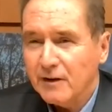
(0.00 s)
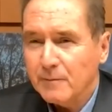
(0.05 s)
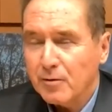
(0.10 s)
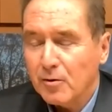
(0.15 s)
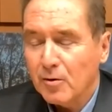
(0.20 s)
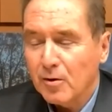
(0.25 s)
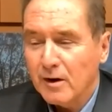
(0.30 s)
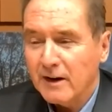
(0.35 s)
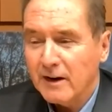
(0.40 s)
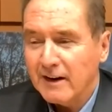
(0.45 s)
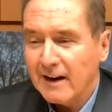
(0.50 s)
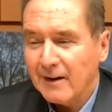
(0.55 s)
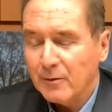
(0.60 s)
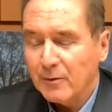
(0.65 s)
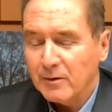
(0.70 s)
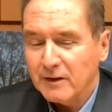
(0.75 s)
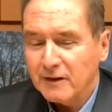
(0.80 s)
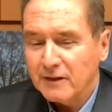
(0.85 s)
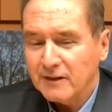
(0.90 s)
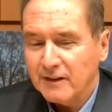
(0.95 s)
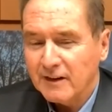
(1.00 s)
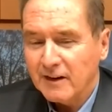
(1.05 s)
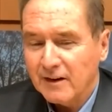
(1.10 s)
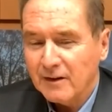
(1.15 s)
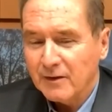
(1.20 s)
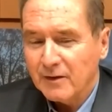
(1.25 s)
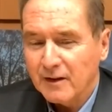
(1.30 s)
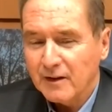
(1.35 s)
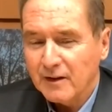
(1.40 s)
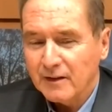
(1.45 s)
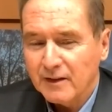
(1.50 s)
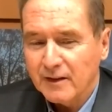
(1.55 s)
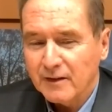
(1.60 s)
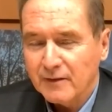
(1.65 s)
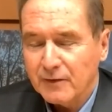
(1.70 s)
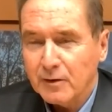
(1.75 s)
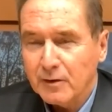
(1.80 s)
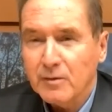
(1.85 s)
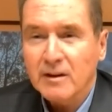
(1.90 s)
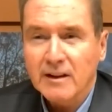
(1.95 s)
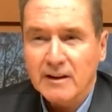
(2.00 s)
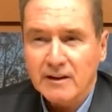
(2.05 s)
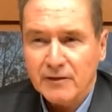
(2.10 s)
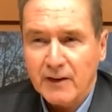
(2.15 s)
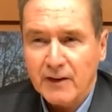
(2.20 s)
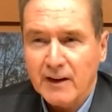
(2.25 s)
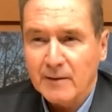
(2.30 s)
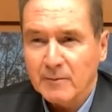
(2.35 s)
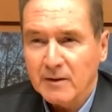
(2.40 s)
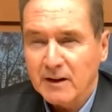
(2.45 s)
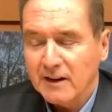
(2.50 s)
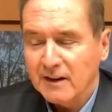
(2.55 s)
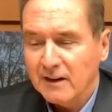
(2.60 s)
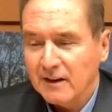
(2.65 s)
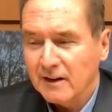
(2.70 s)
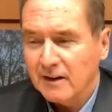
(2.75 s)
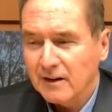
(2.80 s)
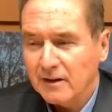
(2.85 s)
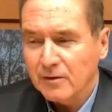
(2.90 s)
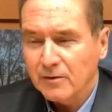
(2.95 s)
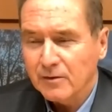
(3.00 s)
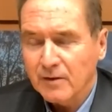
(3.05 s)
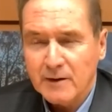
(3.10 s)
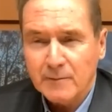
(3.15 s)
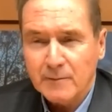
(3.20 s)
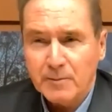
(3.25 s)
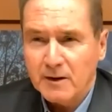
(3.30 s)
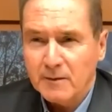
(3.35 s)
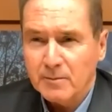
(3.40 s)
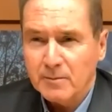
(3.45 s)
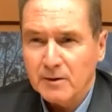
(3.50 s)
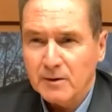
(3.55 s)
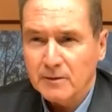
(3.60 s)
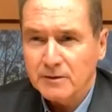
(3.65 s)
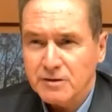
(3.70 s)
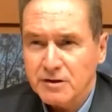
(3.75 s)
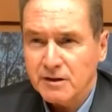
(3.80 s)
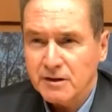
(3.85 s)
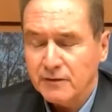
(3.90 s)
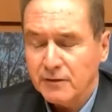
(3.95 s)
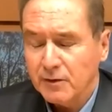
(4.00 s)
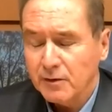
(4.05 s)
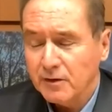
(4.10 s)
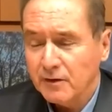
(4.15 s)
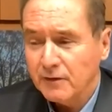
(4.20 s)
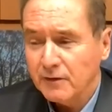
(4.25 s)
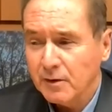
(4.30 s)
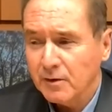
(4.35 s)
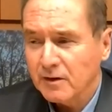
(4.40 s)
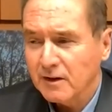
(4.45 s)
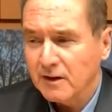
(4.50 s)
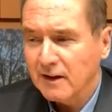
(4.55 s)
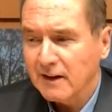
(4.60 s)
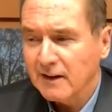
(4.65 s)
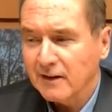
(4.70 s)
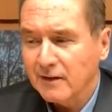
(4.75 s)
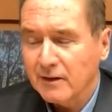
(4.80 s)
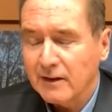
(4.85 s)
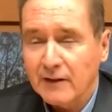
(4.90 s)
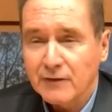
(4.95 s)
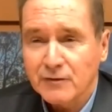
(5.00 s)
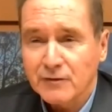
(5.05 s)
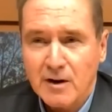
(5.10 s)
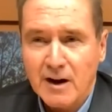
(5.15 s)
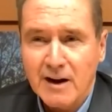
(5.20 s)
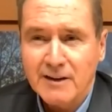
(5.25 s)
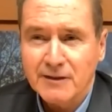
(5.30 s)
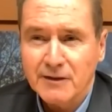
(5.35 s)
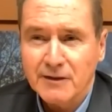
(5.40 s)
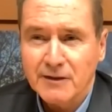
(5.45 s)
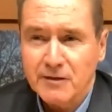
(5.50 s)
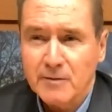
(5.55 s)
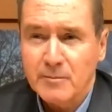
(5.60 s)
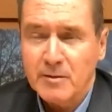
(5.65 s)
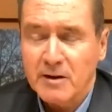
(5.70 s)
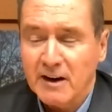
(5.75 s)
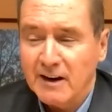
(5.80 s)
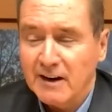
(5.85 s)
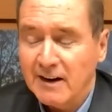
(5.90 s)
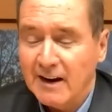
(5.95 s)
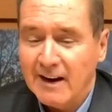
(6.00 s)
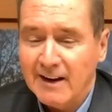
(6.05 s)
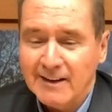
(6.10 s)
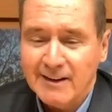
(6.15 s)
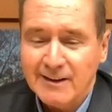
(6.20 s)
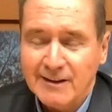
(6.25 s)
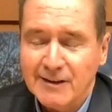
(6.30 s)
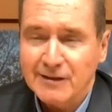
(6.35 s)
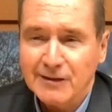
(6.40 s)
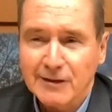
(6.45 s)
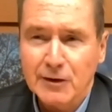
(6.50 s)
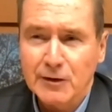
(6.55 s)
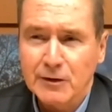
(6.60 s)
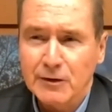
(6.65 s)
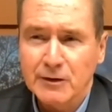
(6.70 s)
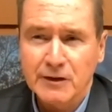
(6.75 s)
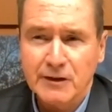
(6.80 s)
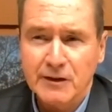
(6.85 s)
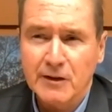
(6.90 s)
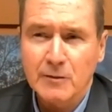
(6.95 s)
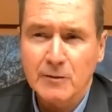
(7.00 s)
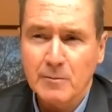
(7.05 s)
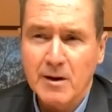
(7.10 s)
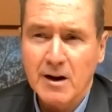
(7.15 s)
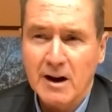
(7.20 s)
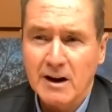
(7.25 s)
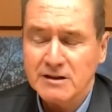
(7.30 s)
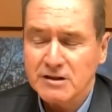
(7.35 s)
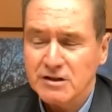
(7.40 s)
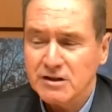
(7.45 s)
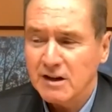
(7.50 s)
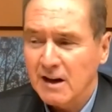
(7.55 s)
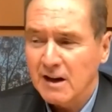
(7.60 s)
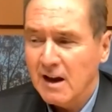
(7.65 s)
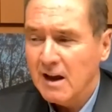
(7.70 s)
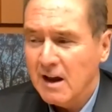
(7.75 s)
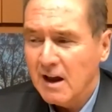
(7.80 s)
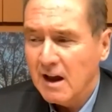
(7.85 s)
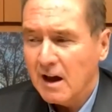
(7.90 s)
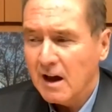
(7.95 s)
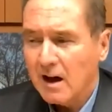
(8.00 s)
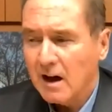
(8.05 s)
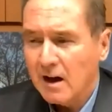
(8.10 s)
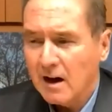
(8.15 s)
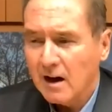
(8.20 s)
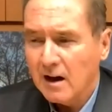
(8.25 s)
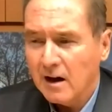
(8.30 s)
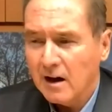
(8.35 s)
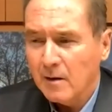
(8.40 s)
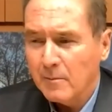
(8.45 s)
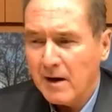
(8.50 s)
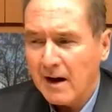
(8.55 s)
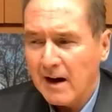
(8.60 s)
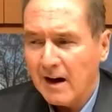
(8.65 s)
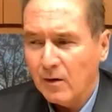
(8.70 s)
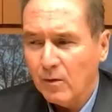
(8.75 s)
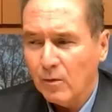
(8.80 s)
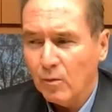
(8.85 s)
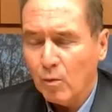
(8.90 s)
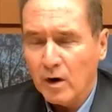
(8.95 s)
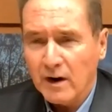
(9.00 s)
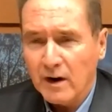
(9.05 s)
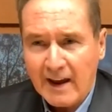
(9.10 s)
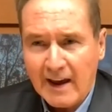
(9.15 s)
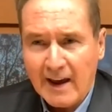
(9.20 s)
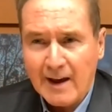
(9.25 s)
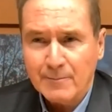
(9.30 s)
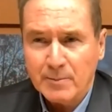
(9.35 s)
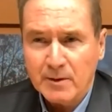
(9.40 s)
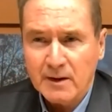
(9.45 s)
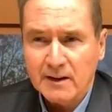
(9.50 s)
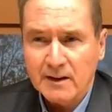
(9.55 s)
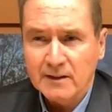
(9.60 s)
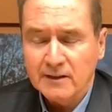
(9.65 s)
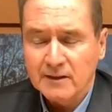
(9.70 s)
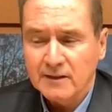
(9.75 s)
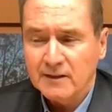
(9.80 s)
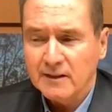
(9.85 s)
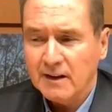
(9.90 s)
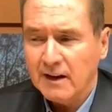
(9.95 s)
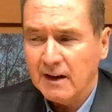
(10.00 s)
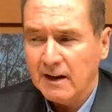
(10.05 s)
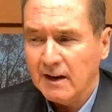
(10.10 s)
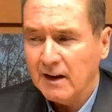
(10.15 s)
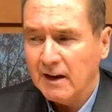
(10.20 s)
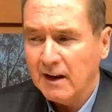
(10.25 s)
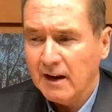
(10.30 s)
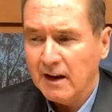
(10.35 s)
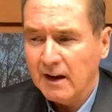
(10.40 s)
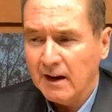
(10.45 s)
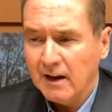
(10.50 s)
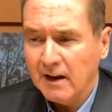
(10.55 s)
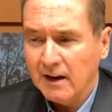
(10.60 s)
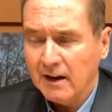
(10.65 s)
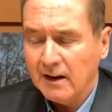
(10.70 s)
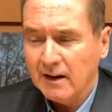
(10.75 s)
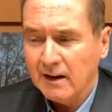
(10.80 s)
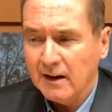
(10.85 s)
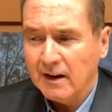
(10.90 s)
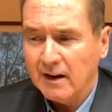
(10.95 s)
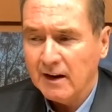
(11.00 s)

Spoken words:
point, I was, the Vukovic family, great people, Gene Vukovic, have tried distributing, and you just learn so much about what happens in a